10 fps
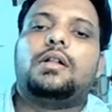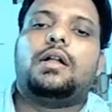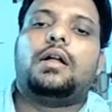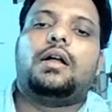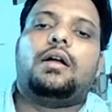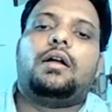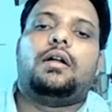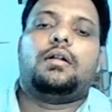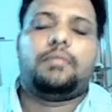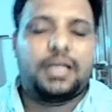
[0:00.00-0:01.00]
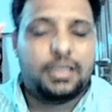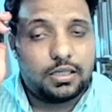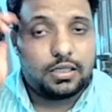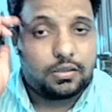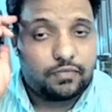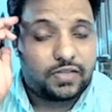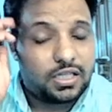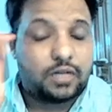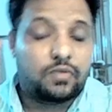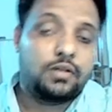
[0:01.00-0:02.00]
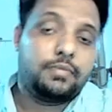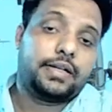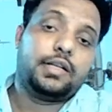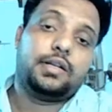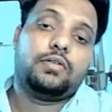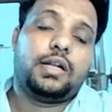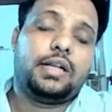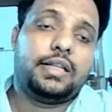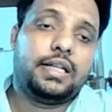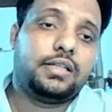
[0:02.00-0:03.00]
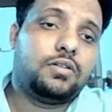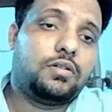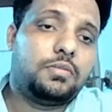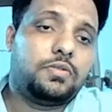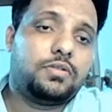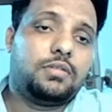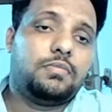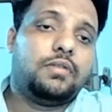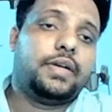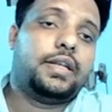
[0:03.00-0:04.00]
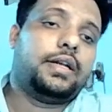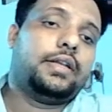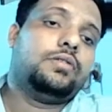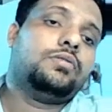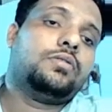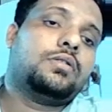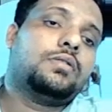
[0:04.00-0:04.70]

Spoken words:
by the with the equal magnitude, and that is only possible when I use